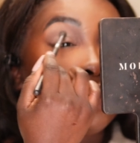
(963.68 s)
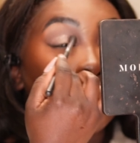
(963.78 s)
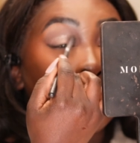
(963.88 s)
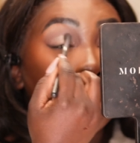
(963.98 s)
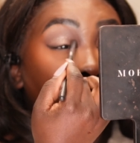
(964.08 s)

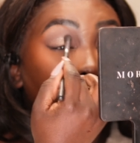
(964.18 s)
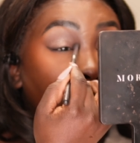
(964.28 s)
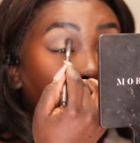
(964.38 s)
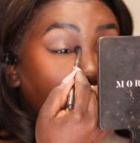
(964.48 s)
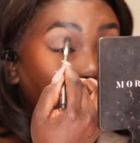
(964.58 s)
oh, okay, I
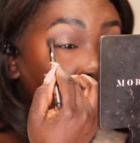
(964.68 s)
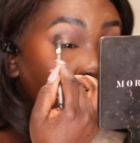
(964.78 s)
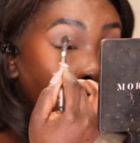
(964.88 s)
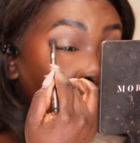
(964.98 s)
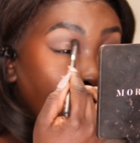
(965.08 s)
think I used
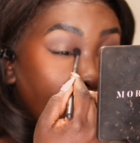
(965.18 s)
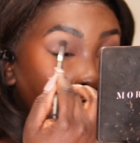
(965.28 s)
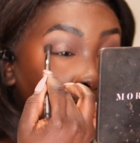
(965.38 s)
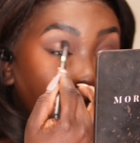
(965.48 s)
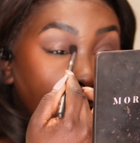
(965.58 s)
too
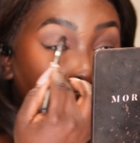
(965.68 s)
much.